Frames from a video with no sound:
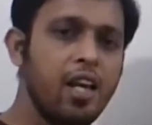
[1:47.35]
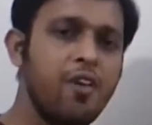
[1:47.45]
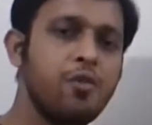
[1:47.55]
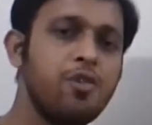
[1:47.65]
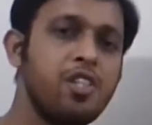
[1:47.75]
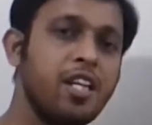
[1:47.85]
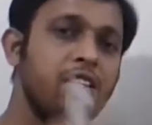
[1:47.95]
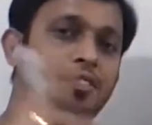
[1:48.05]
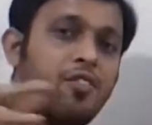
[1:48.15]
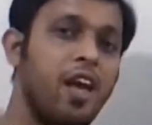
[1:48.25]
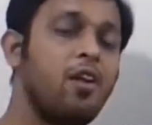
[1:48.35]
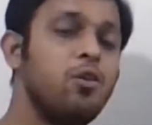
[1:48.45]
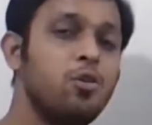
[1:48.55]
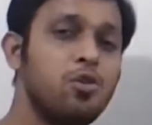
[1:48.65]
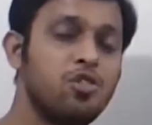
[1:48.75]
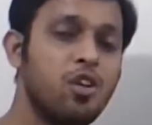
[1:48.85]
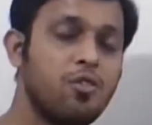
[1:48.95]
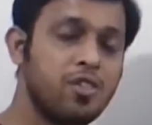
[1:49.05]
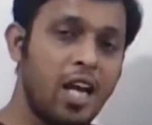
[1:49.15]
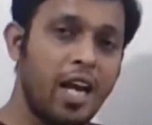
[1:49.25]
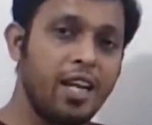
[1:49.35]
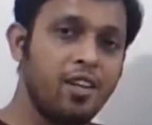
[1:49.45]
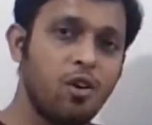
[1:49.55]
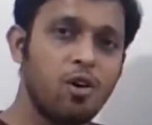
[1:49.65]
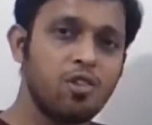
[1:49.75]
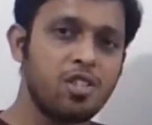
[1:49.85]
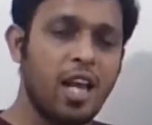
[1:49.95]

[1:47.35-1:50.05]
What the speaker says: If you check the values of sine, cos,